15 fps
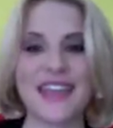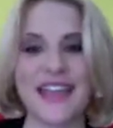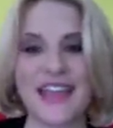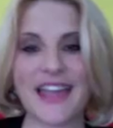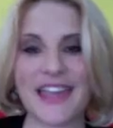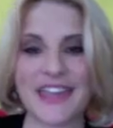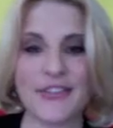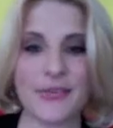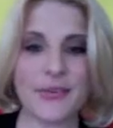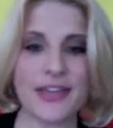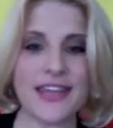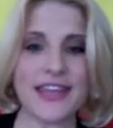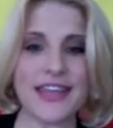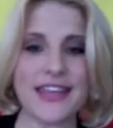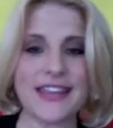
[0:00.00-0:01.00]
Hey
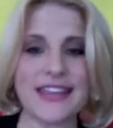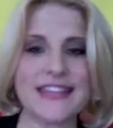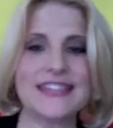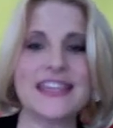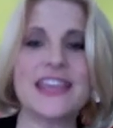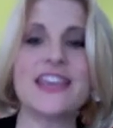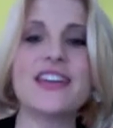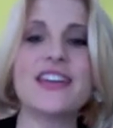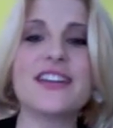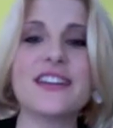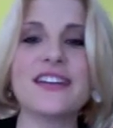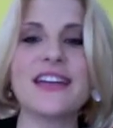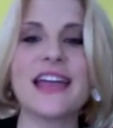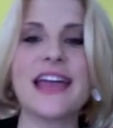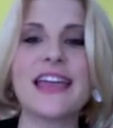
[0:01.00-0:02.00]
everybody, Lisa here.
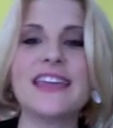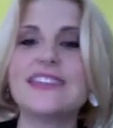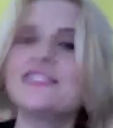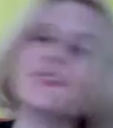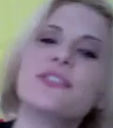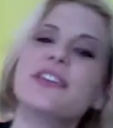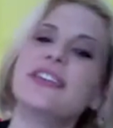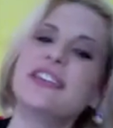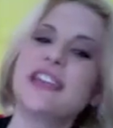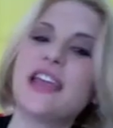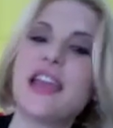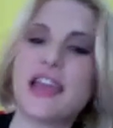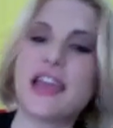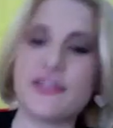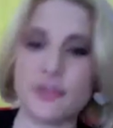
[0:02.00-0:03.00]
How you doing?
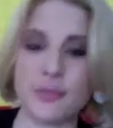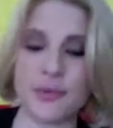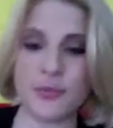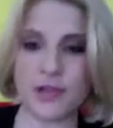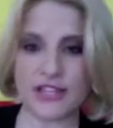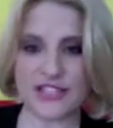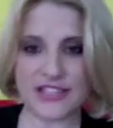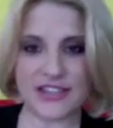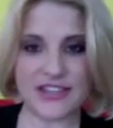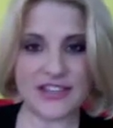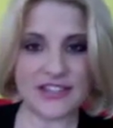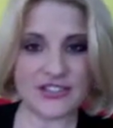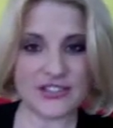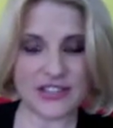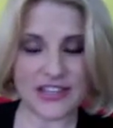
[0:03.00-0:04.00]
Have you been watching the
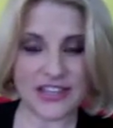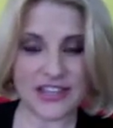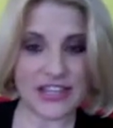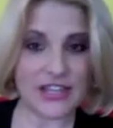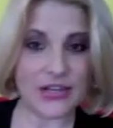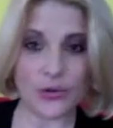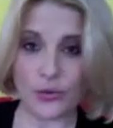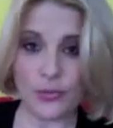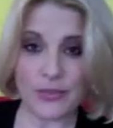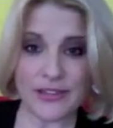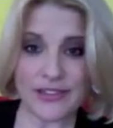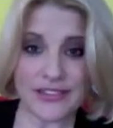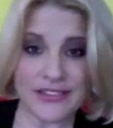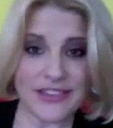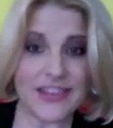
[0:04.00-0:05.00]
Australian
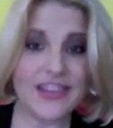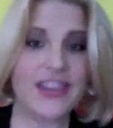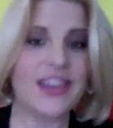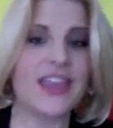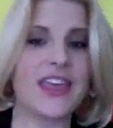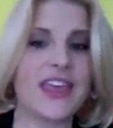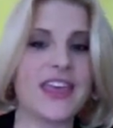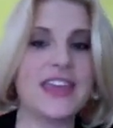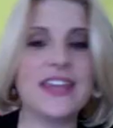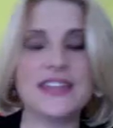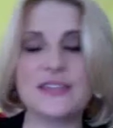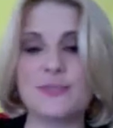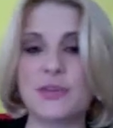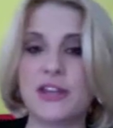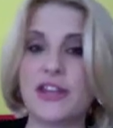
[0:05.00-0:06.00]
Open? It has
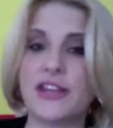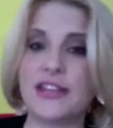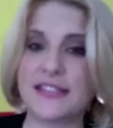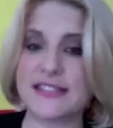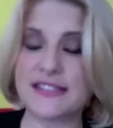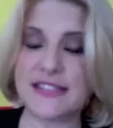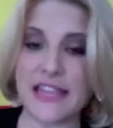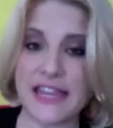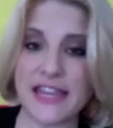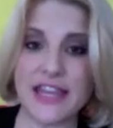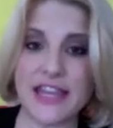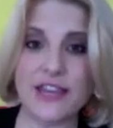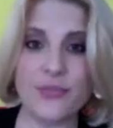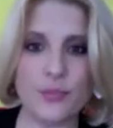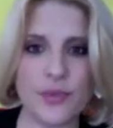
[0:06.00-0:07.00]
been an
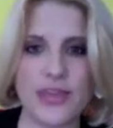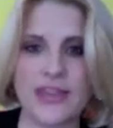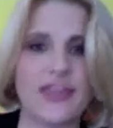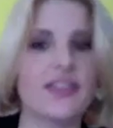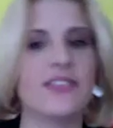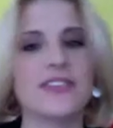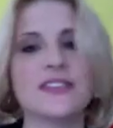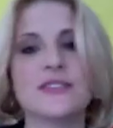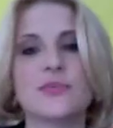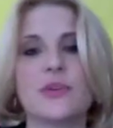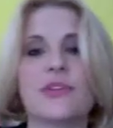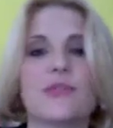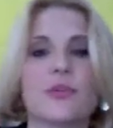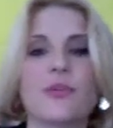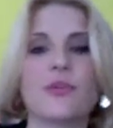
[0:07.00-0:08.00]
exciting week this
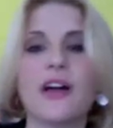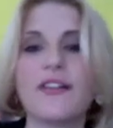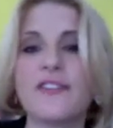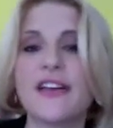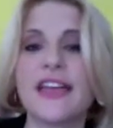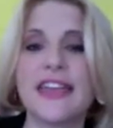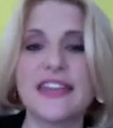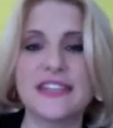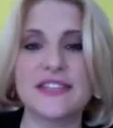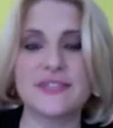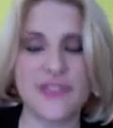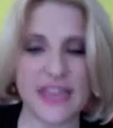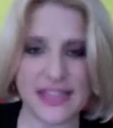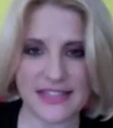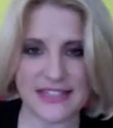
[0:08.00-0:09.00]
week for Rafa and his
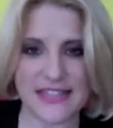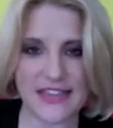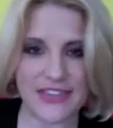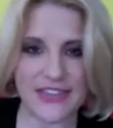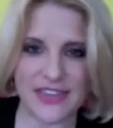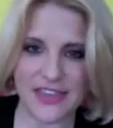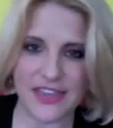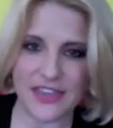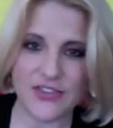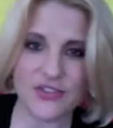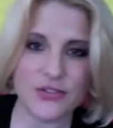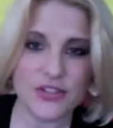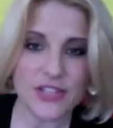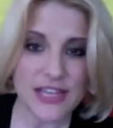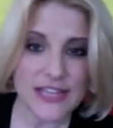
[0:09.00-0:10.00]
fans at the
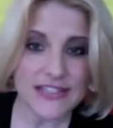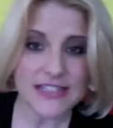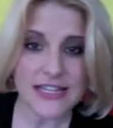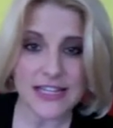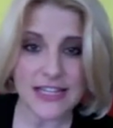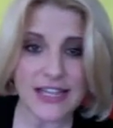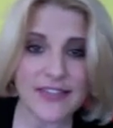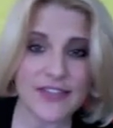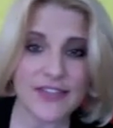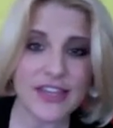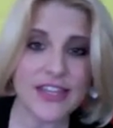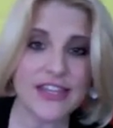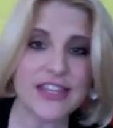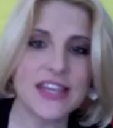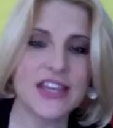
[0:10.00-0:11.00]

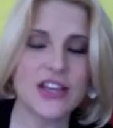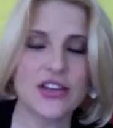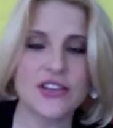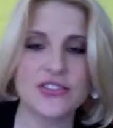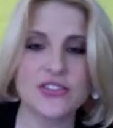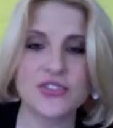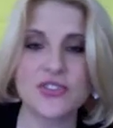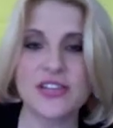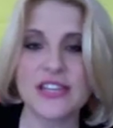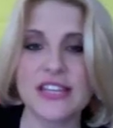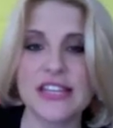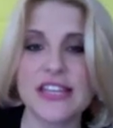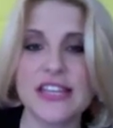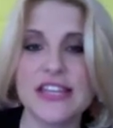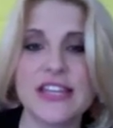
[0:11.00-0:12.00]
2011
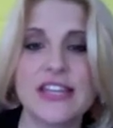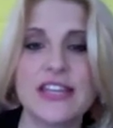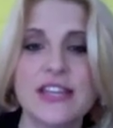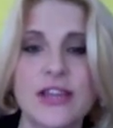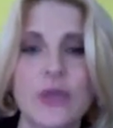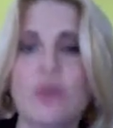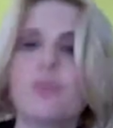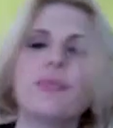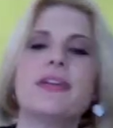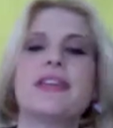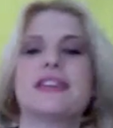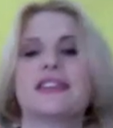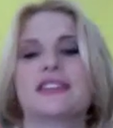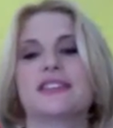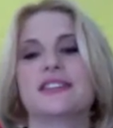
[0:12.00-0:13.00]
Australian
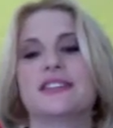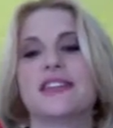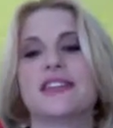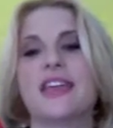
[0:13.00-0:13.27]
Open.